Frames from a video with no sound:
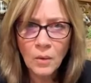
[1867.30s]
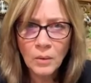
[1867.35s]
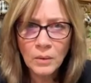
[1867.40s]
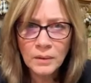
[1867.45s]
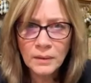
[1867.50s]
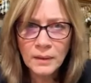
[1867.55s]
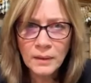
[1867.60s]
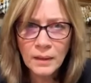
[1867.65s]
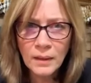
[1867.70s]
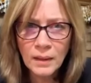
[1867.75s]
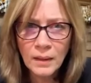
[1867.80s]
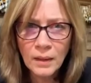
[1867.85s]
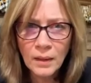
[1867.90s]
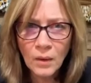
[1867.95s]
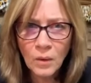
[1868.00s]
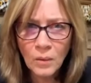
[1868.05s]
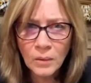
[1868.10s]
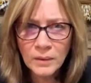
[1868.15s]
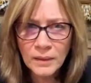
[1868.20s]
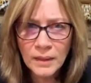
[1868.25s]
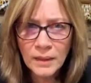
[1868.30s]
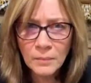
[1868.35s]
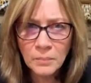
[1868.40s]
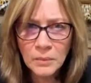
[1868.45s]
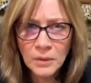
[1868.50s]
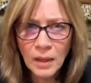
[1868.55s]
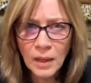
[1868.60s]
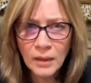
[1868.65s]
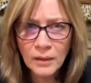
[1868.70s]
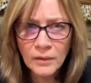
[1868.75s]
Hold it, hold it
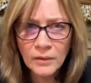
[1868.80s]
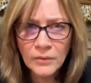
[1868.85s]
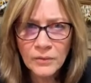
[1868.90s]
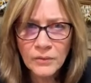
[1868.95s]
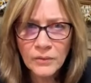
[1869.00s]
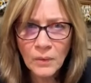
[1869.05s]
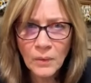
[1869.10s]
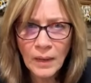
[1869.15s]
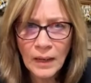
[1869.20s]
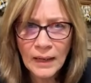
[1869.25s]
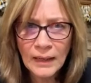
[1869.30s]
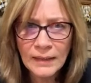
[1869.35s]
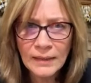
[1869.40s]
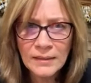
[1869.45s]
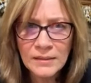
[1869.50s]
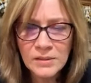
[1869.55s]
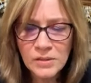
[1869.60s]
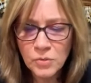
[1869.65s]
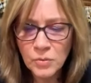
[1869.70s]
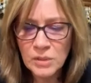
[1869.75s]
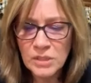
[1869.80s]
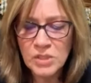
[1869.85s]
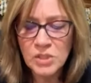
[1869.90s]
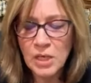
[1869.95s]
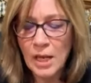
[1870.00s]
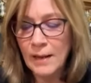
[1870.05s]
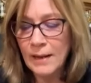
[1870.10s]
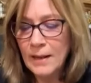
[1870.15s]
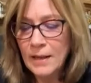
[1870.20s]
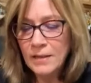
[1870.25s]
up longer so I can
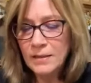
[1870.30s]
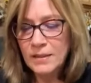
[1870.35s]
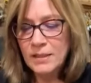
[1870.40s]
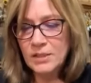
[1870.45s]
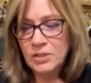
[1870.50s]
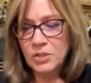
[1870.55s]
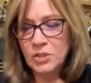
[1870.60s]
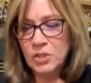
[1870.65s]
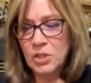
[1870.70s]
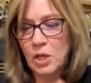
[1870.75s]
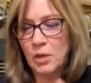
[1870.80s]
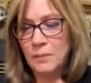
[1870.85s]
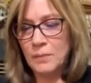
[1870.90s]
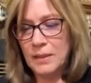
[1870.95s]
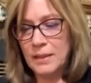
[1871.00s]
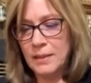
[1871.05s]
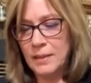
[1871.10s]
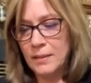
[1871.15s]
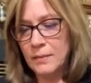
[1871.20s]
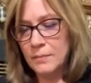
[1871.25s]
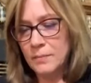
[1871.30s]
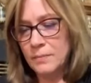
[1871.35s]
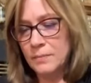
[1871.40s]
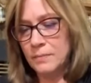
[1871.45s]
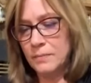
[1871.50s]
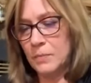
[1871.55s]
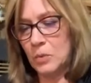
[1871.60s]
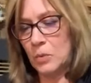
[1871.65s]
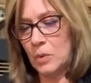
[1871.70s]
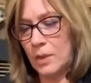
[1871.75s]
screenshot. This gel medium,
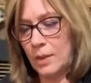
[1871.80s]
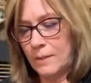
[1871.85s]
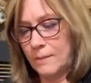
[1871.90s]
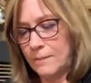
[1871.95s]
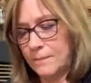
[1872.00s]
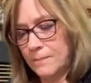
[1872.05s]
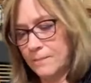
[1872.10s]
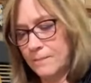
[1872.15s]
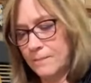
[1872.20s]
okay.